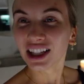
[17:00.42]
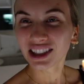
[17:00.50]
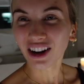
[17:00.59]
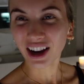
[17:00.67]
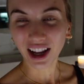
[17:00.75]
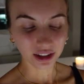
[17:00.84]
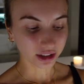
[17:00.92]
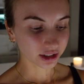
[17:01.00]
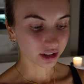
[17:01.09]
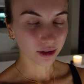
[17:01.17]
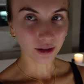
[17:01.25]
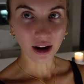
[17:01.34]
Sorry I look
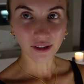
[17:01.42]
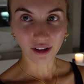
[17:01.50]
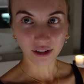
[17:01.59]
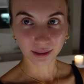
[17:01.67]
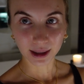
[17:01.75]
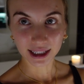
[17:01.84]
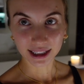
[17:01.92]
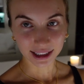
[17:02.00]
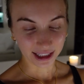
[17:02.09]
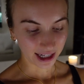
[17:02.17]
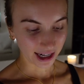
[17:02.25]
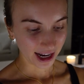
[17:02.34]
so rough, I've been
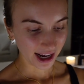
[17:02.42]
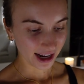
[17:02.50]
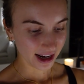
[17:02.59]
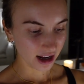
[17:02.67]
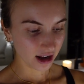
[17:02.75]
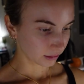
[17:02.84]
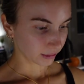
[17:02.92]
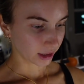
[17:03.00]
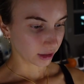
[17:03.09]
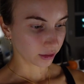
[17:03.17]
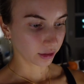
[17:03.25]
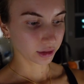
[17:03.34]
cleaning. My
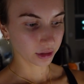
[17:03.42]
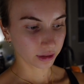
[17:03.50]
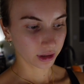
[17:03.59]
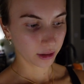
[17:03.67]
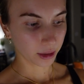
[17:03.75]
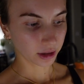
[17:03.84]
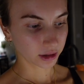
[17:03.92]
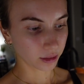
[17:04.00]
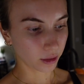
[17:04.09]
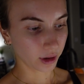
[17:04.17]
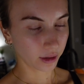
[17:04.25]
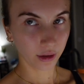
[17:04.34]
noodles are really about to
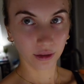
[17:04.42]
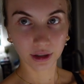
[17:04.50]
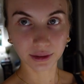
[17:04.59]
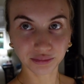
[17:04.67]
boil over.